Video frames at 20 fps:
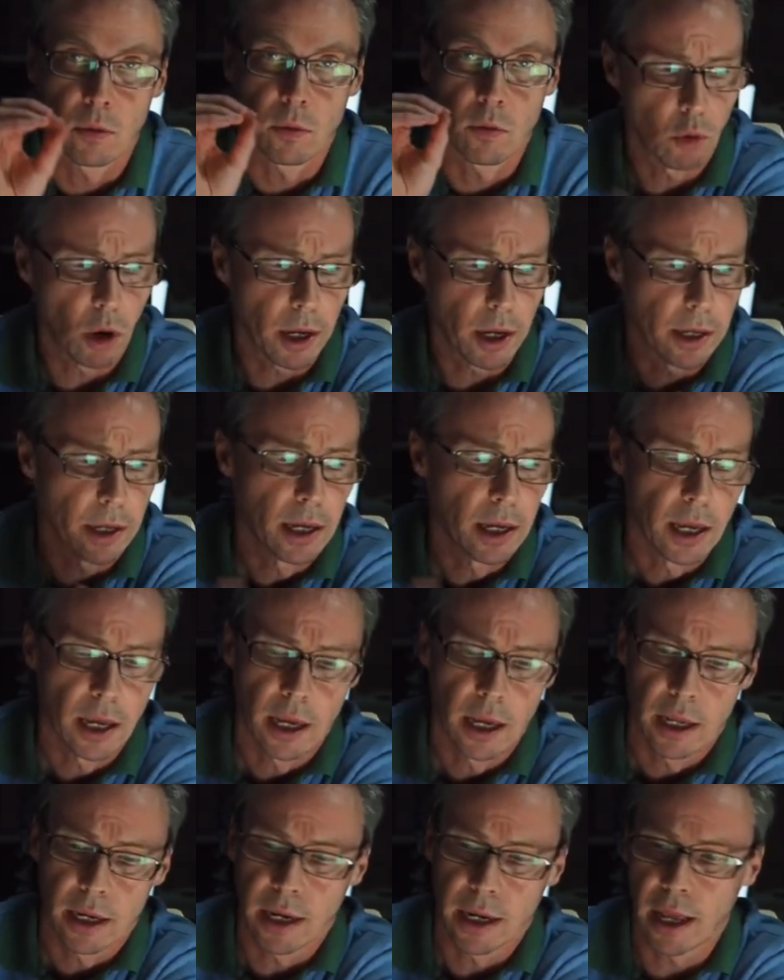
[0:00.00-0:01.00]
Right,
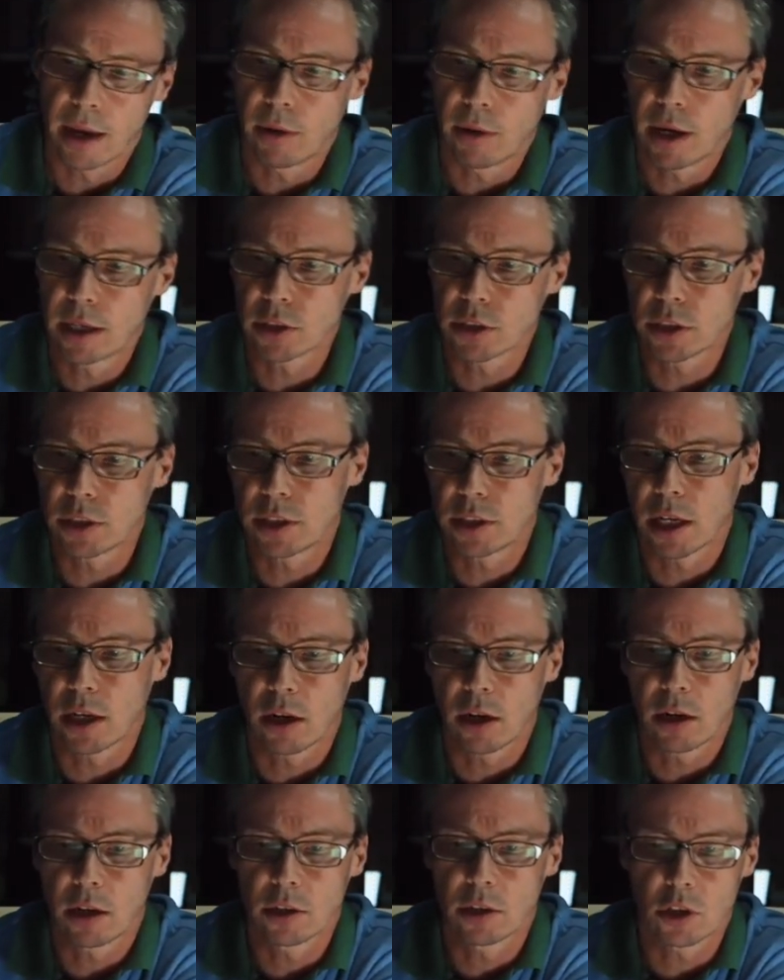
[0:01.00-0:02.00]
now as I said,
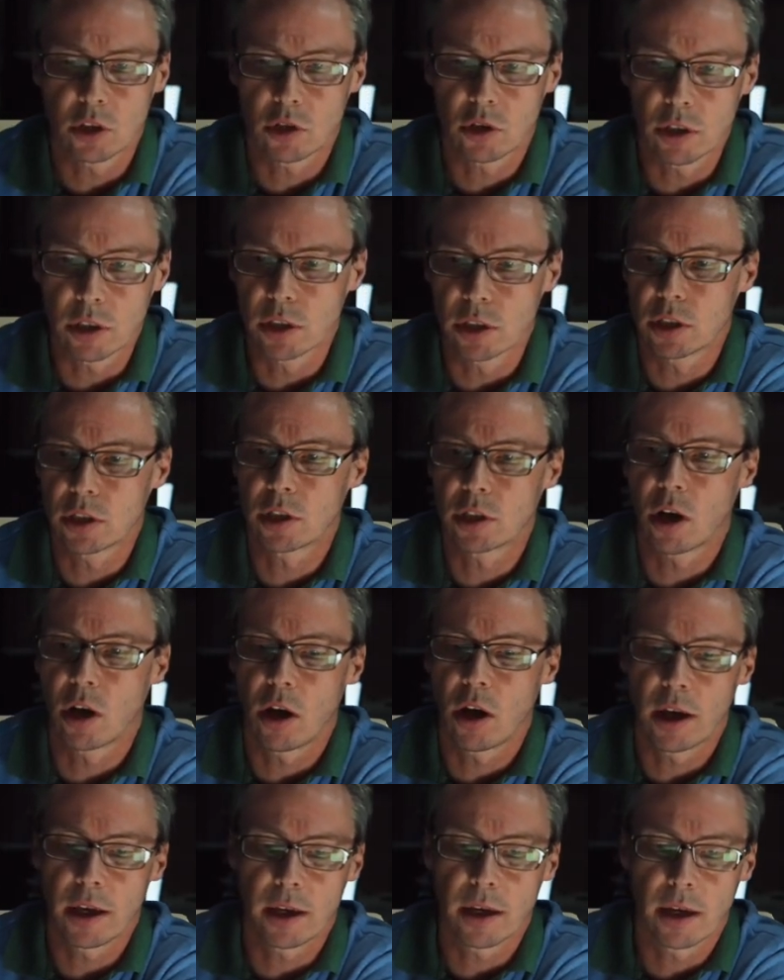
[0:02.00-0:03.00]
I like to treat the
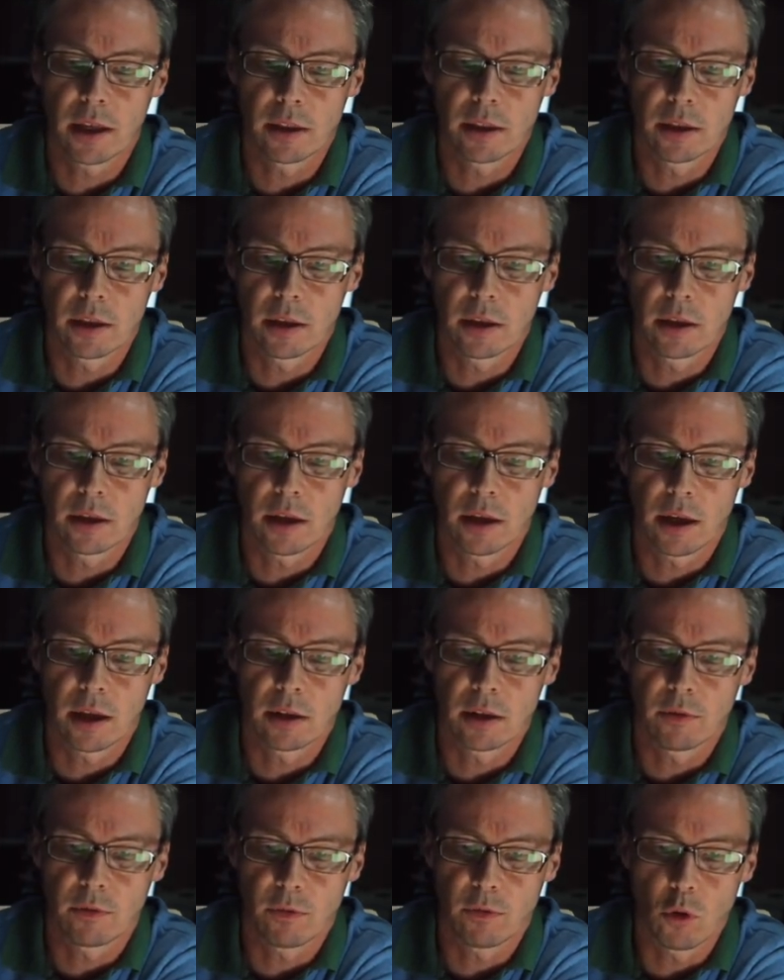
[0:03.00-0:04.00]
sky and
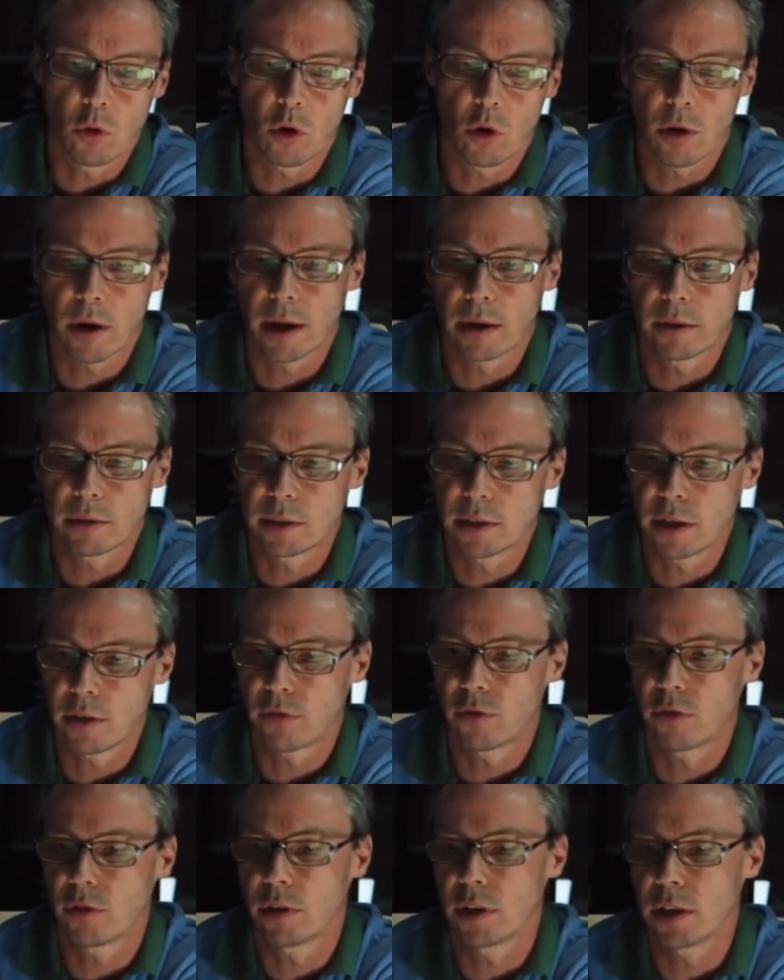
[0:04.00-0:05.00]
the foreground
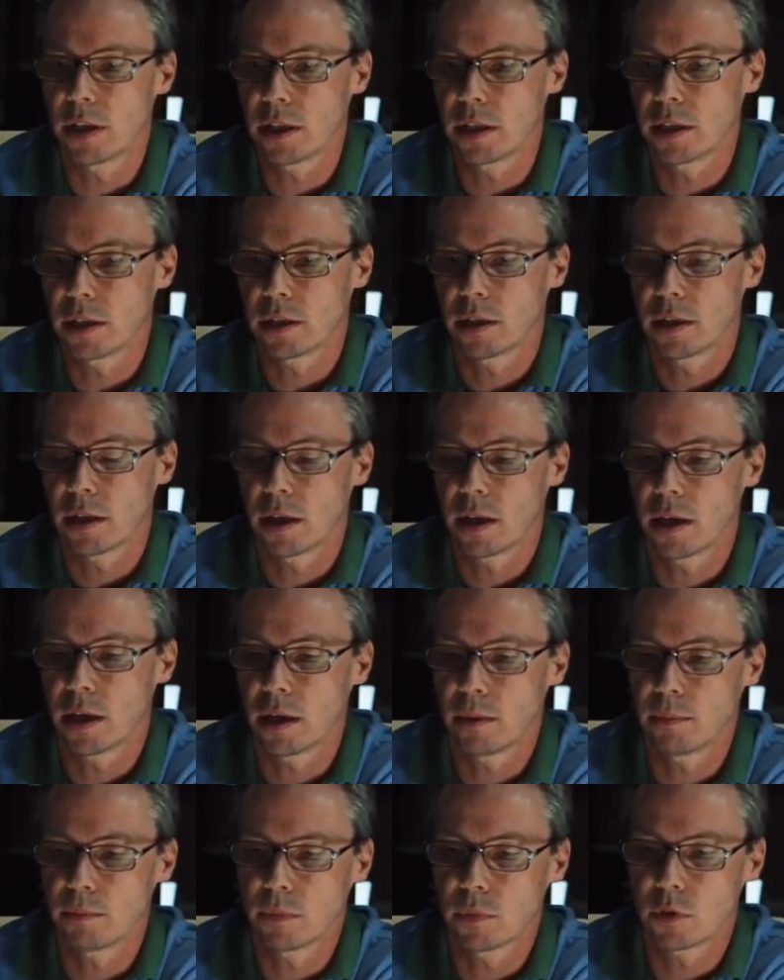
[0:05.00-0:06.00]
differently.
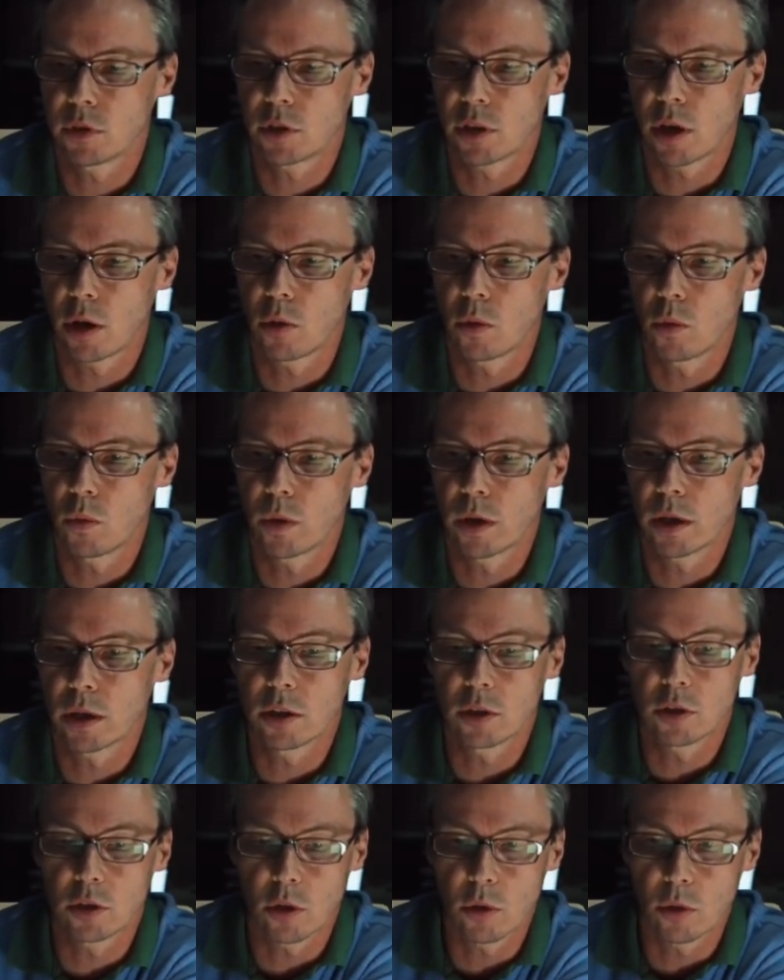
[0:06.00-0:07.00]
So we're
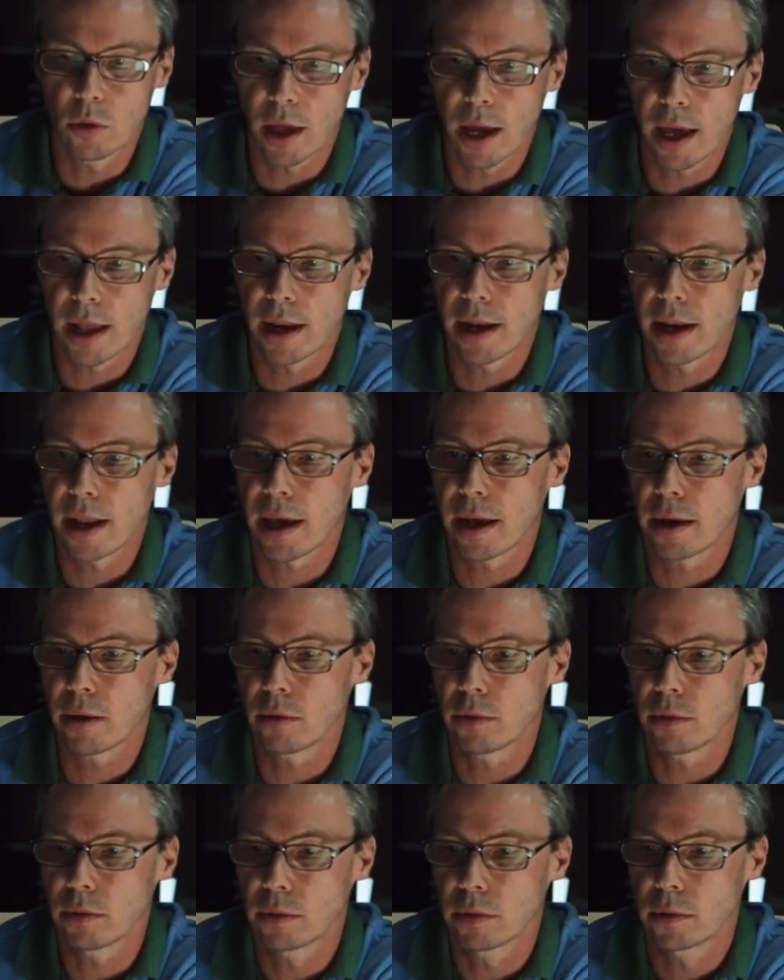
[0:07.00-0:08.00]
going to do that
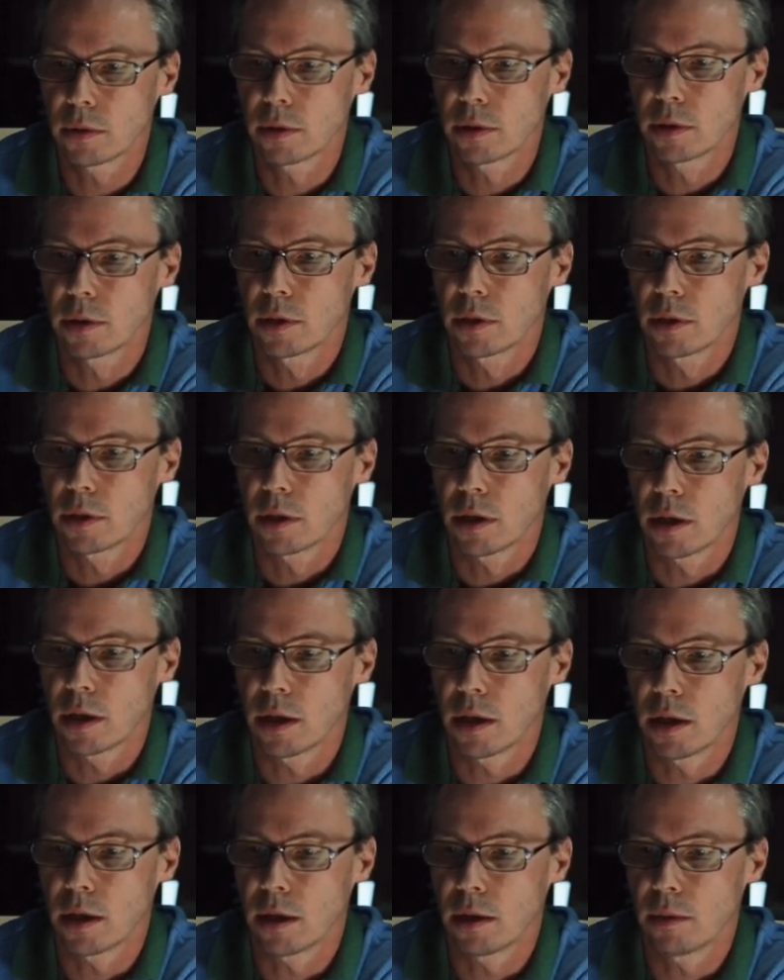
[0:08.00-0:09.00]
now,
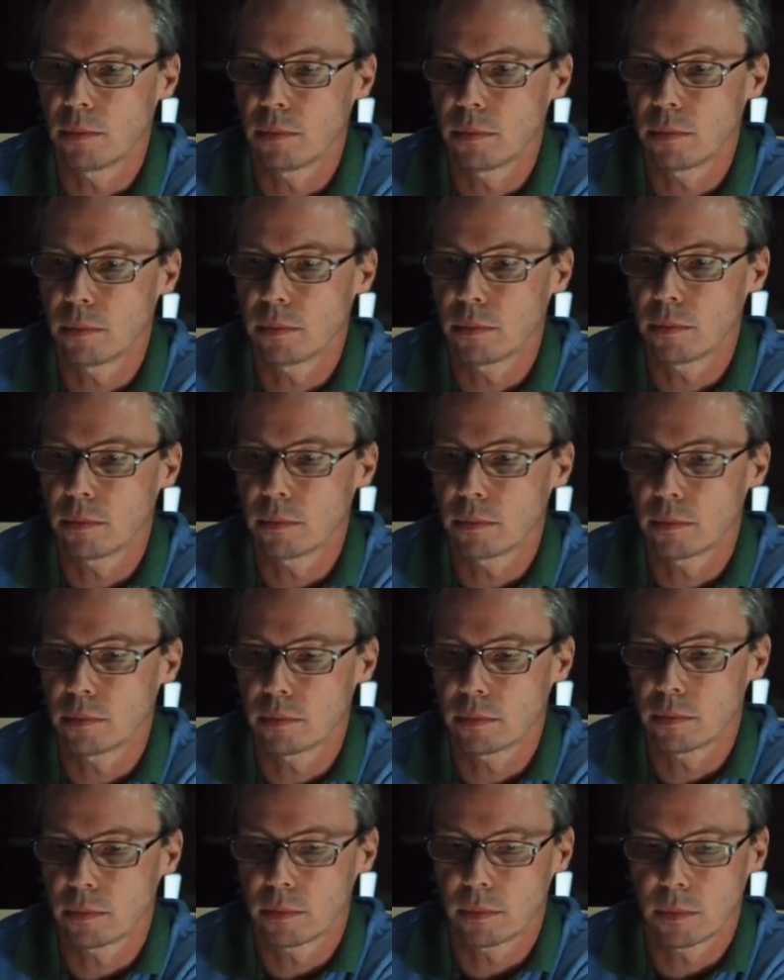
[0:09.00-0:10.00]
and
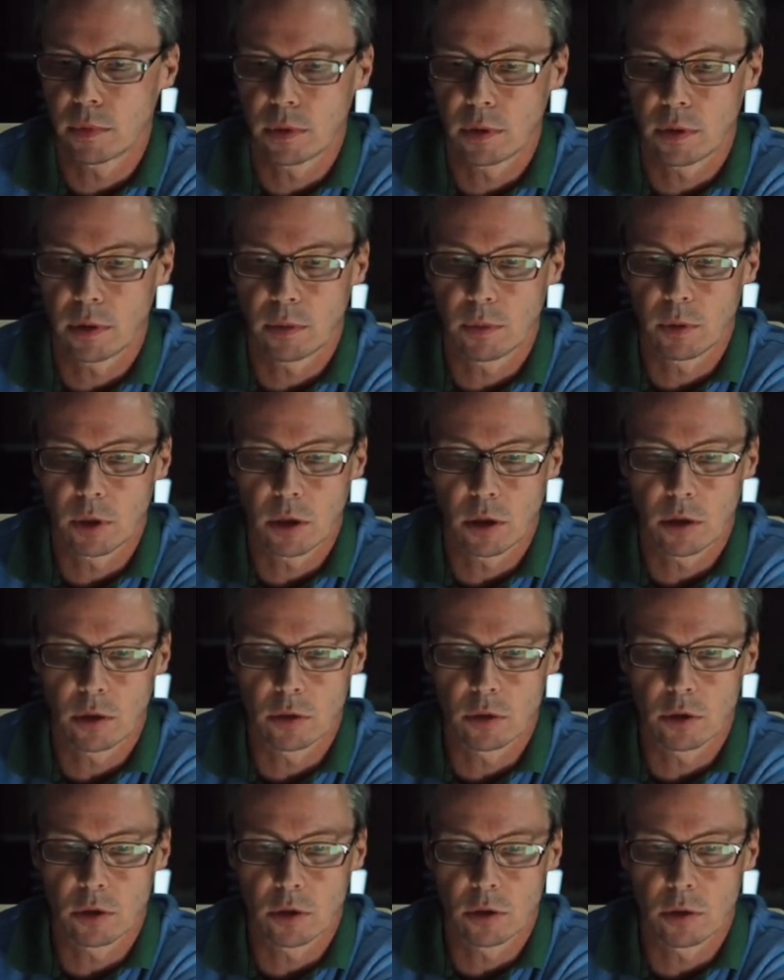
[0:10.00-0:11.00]
we're
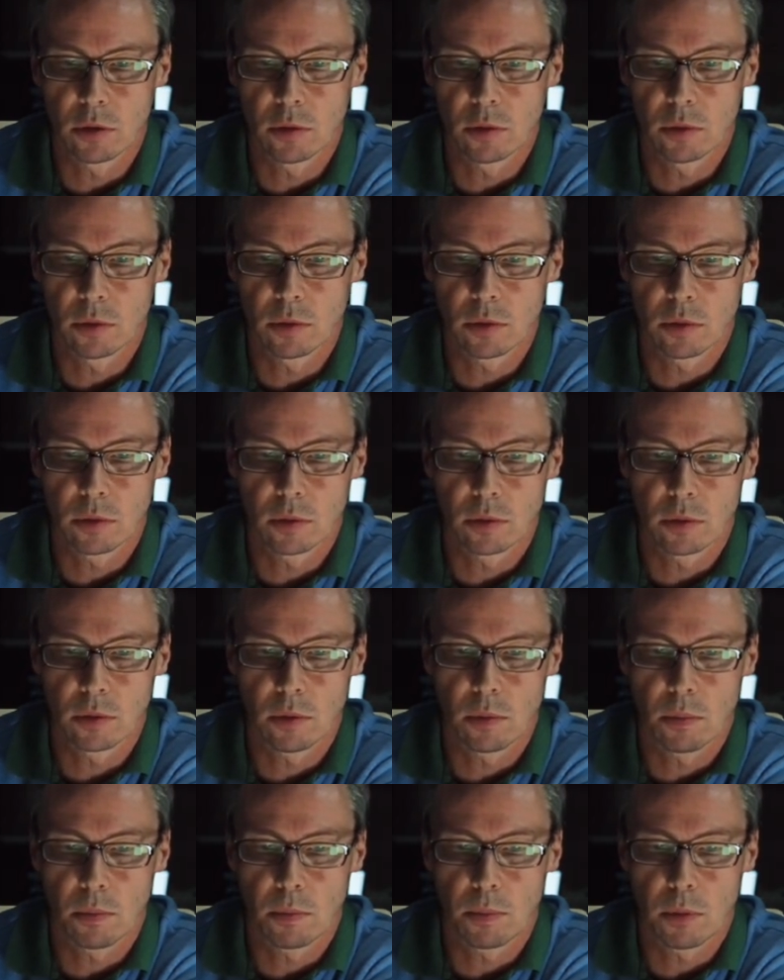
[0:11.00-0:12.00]
going to
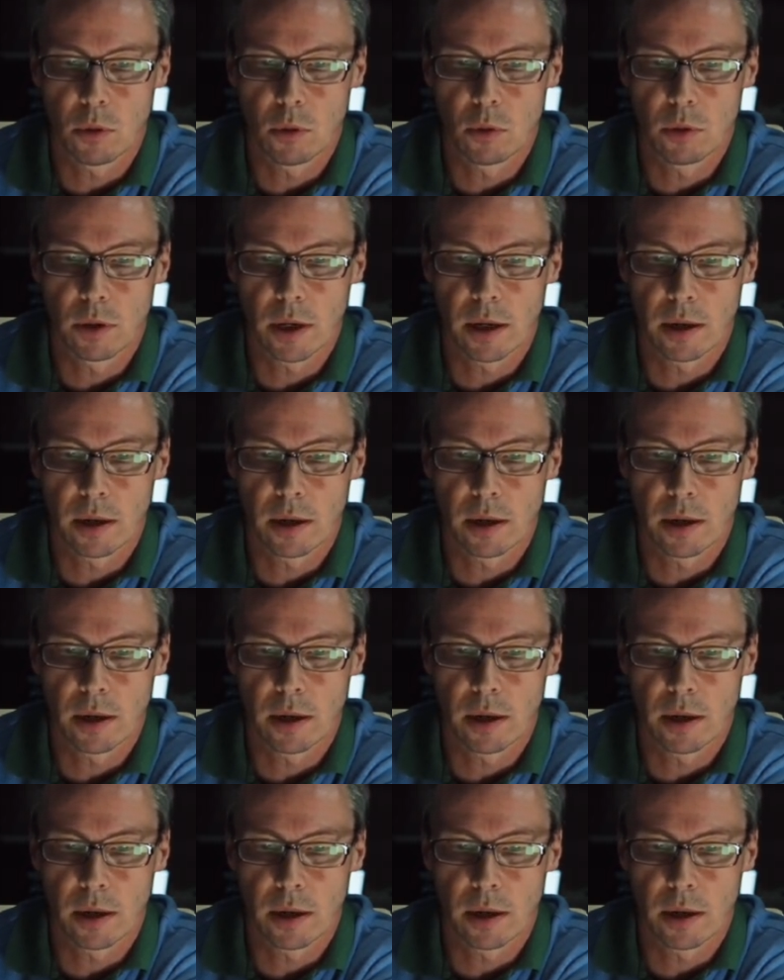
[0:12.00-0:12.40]
pull